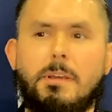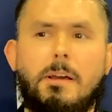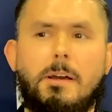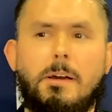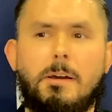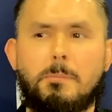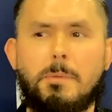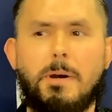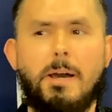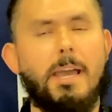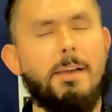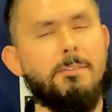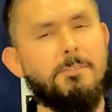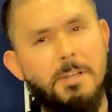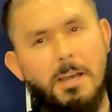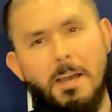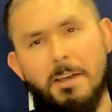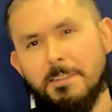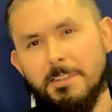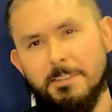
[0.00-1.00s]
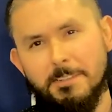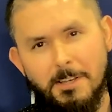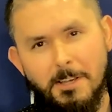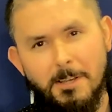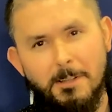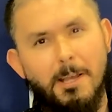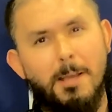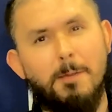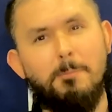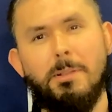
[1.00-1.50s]
Um, I haven't gotten it
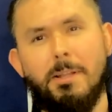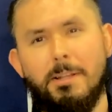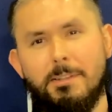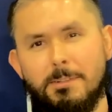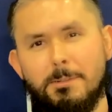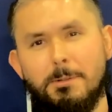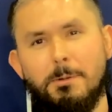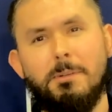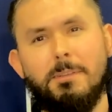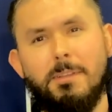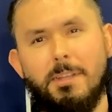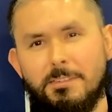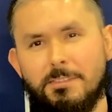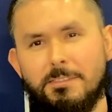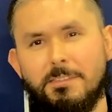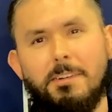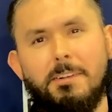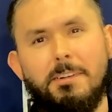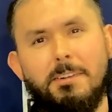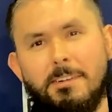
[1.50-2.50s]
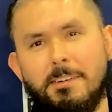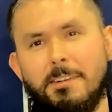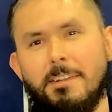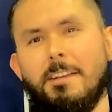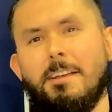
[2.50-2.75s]
yet. I plan to do it next year,